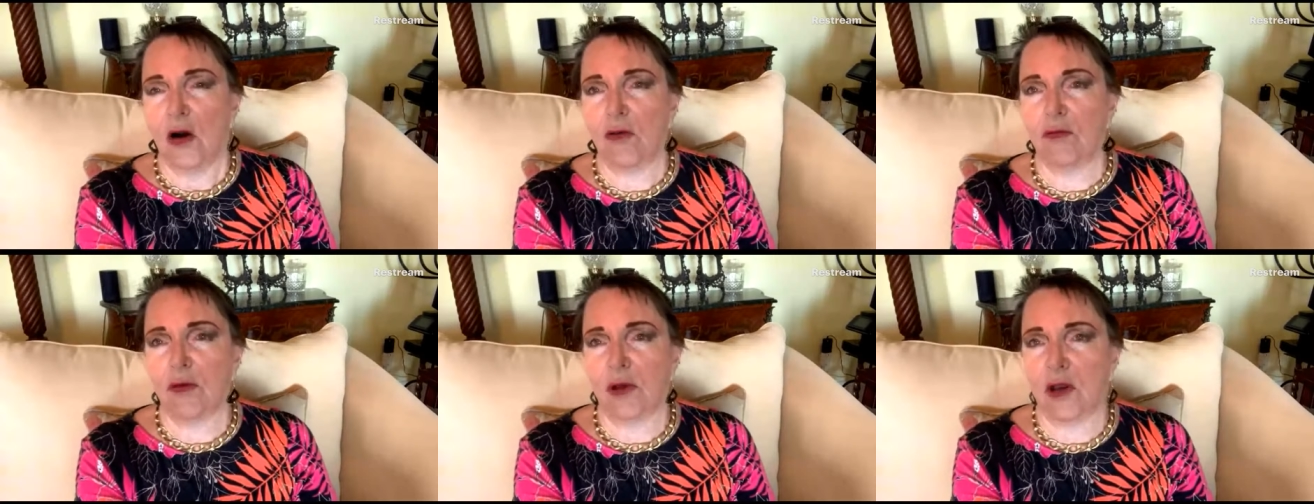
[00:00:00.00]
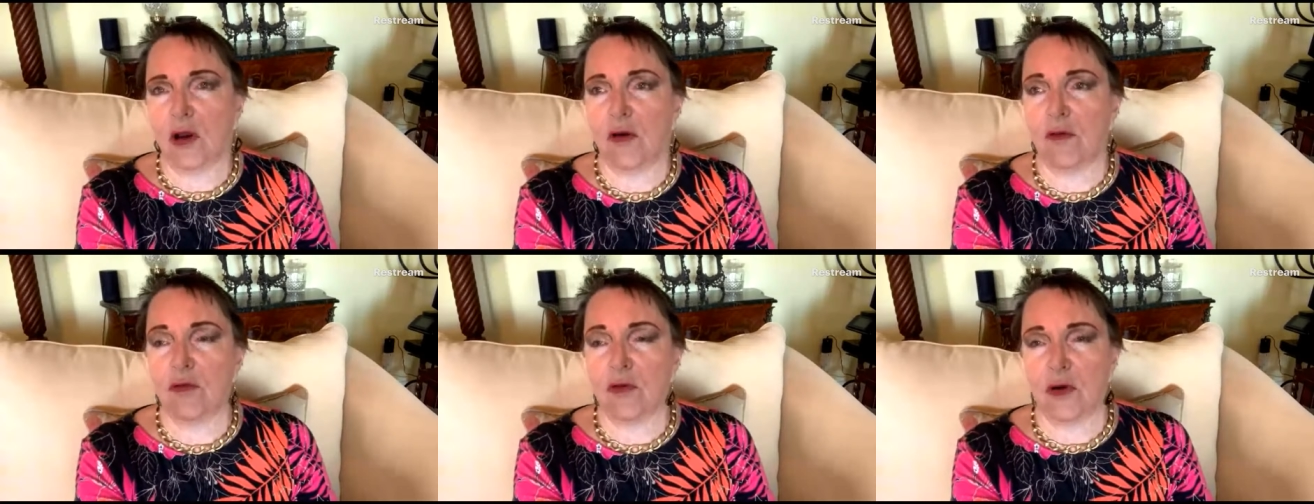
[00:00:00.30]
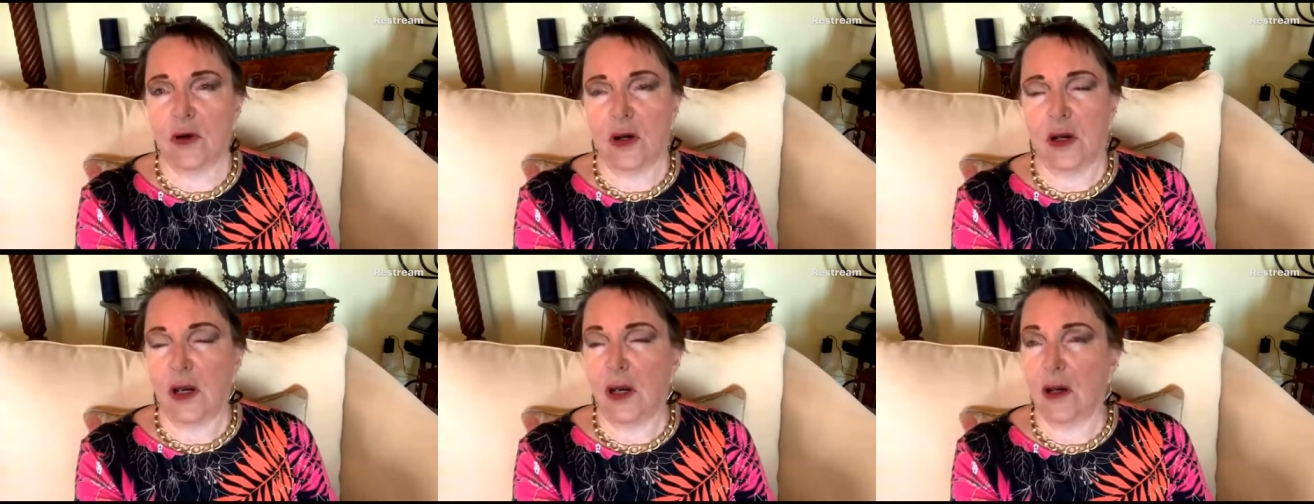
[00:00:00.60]
of
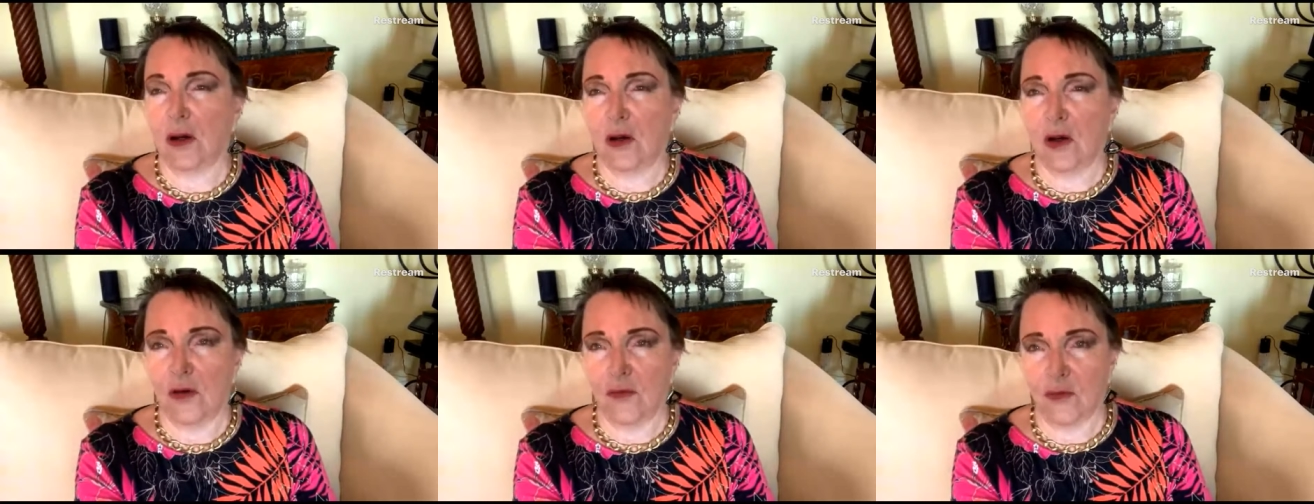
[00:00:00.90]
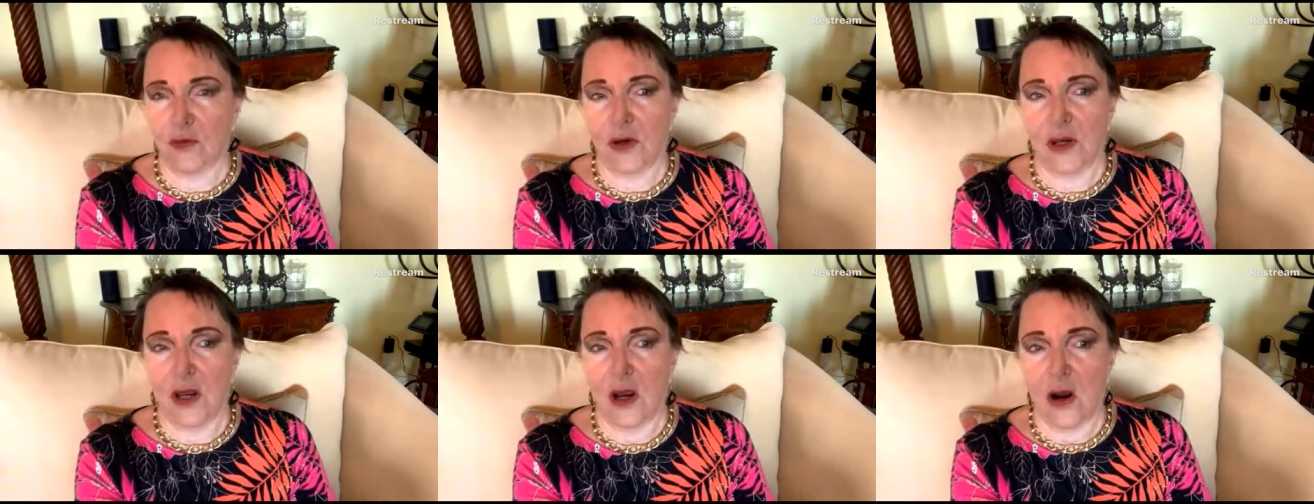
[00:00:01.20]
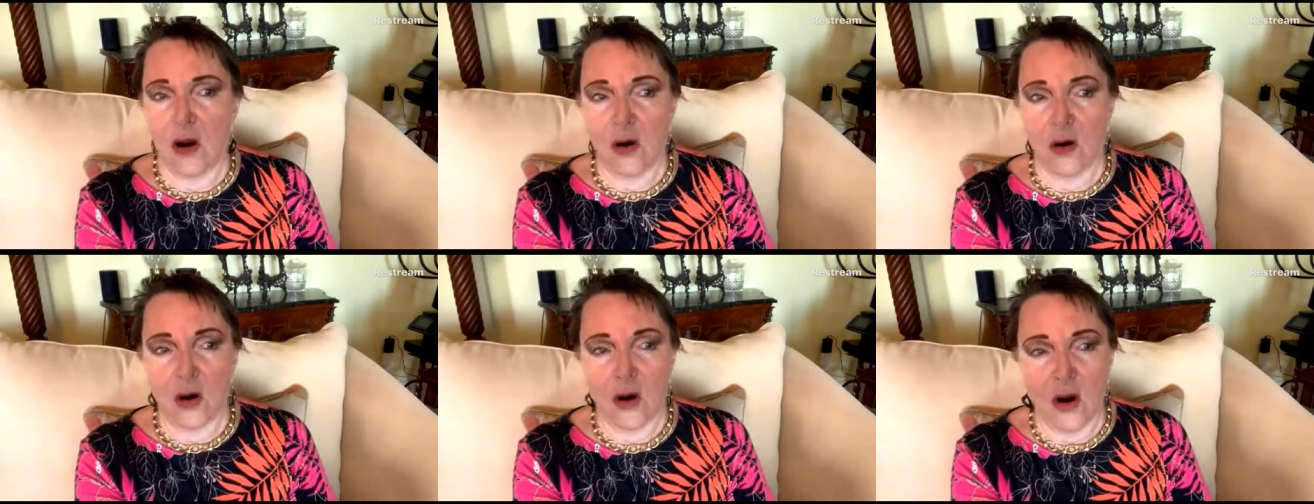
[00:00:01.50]
recovery
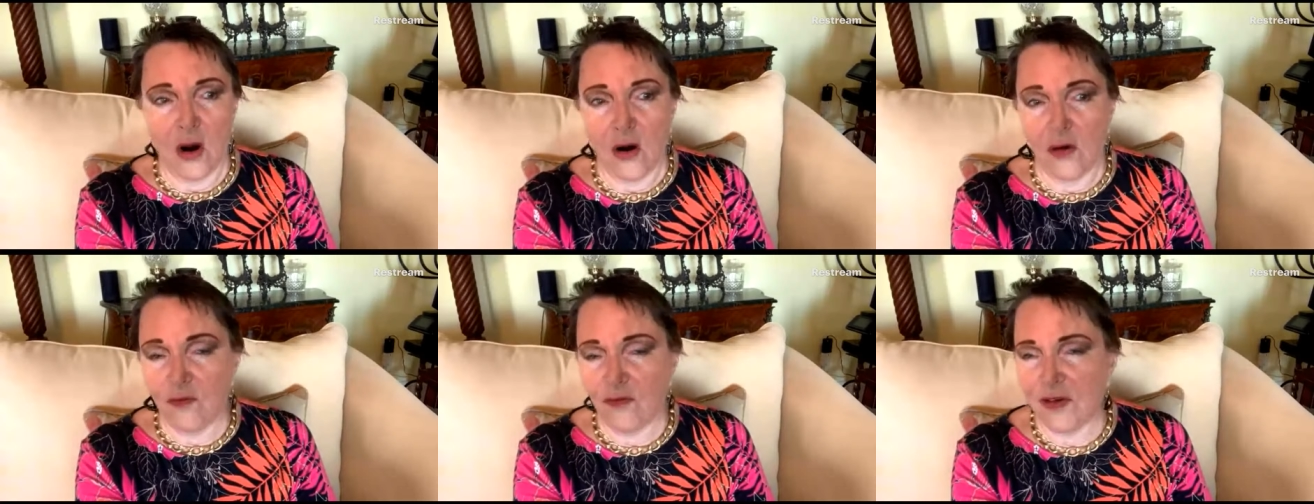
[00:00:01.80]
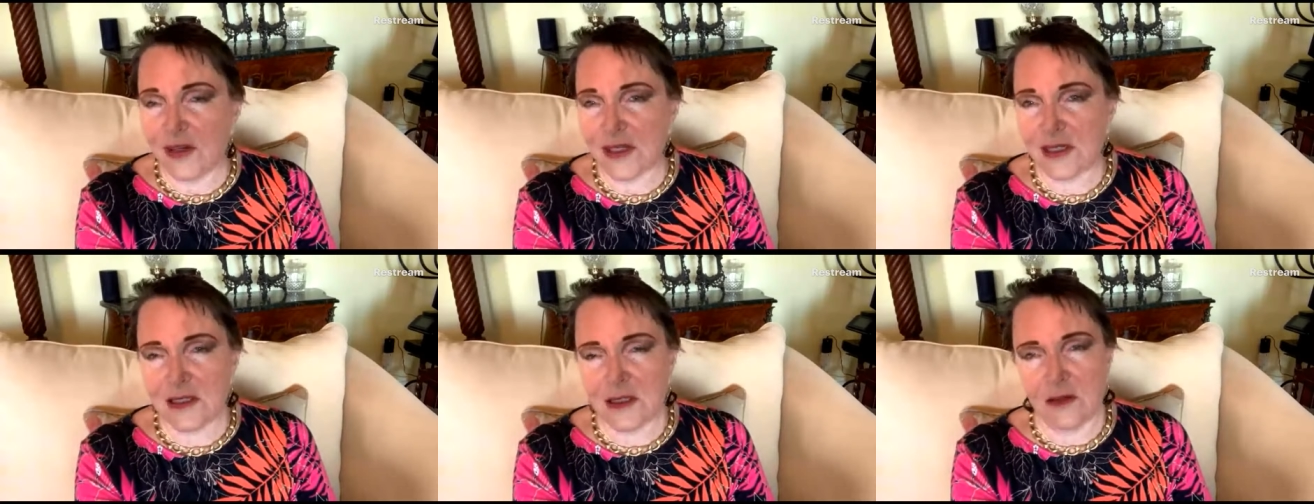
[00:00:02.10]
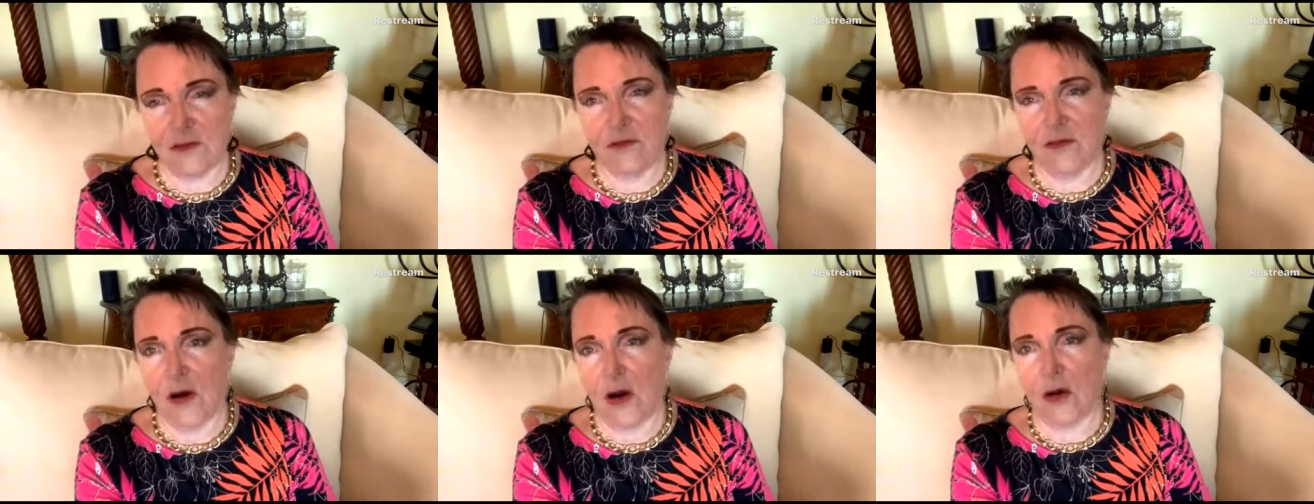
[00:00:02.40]
are
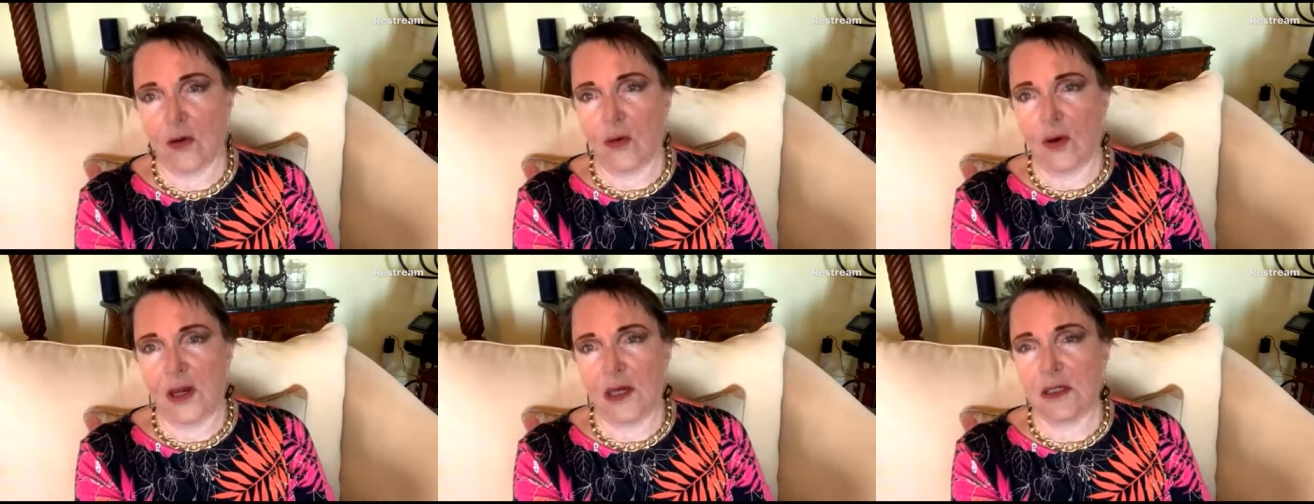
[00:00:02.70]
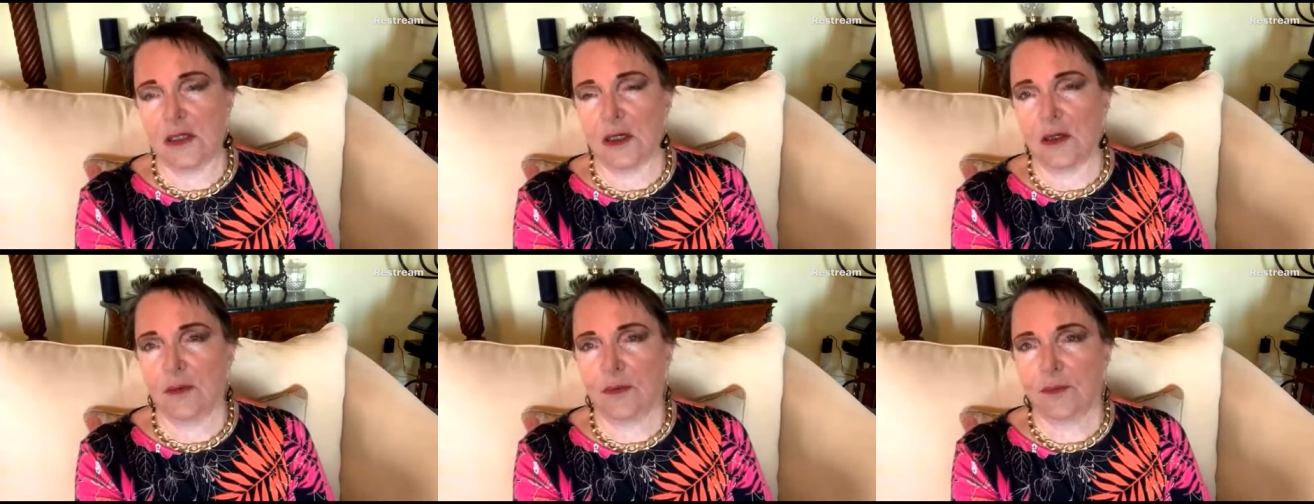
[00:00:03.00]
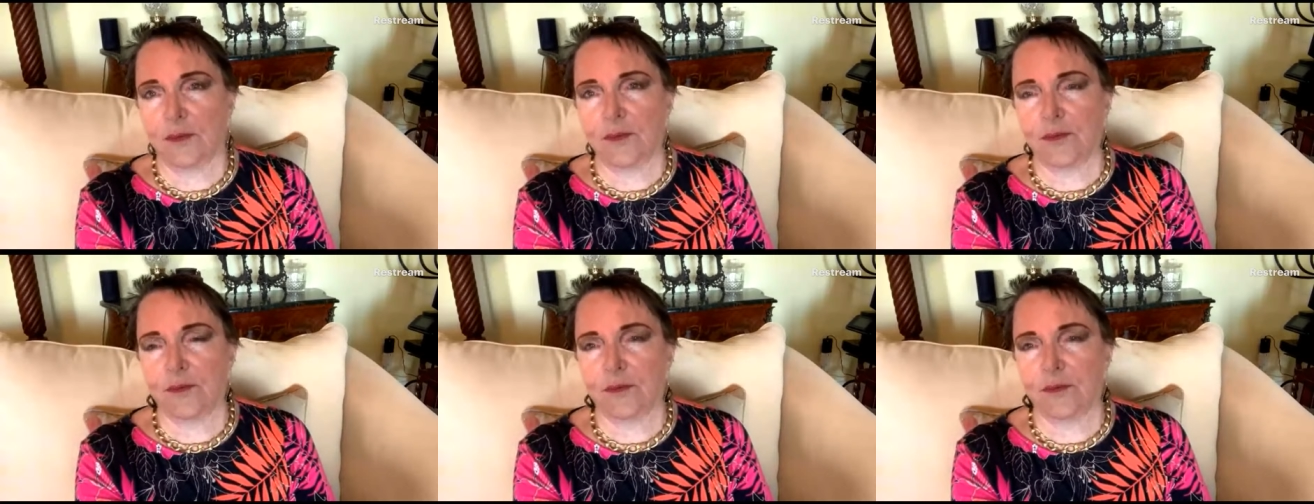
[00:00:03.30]
obviously far greater.